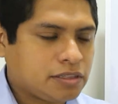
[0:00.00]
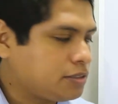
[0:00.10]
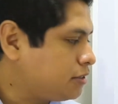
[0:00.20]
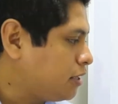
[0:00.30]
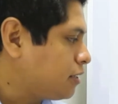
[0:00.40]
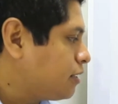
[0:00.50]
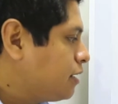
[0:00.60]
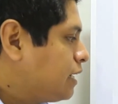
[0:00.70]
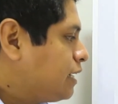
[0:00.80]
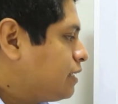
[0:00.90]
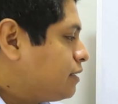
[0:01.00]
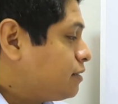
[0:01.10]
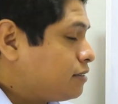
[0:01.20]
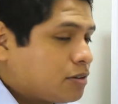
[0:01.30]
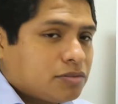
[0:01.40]
Like it's like
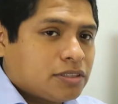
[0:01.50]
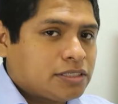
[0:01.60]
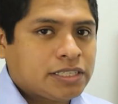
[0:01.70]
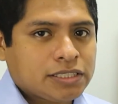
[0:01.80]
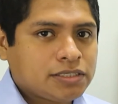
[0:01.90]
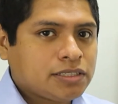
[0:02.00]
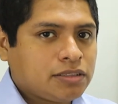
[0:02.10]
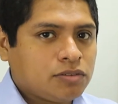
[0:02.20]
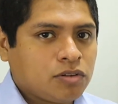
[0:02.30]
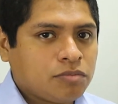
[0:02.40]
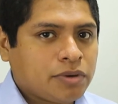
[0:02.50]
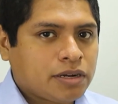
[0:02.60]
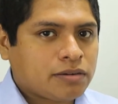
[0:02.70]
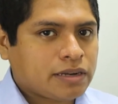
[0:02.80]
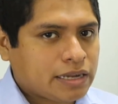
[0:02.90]
the sections that don't
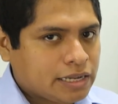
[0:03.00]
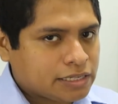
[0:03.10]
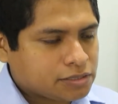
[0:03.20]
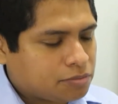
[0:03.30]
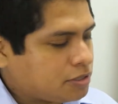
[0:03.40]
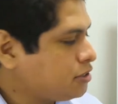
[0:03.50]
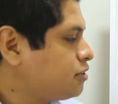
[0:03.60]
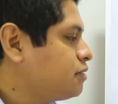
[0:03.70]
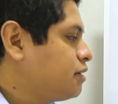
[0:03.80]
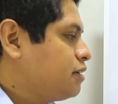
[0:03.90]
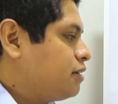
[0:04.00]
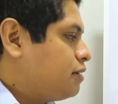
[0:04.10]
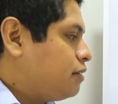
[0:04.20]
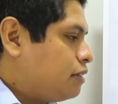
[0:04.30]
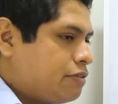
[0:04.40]
matter as much,
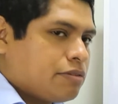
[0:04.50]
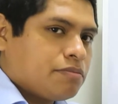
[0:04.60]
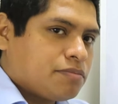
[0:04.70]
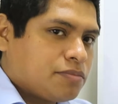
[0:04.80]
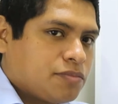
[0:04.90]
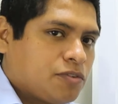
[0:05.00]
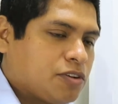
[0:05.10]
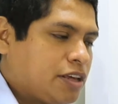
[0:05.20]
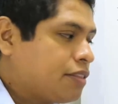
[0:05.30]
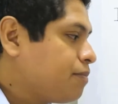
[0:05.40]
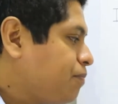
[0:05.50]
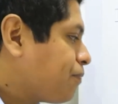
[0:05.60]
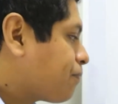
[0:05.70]
leave them for the end.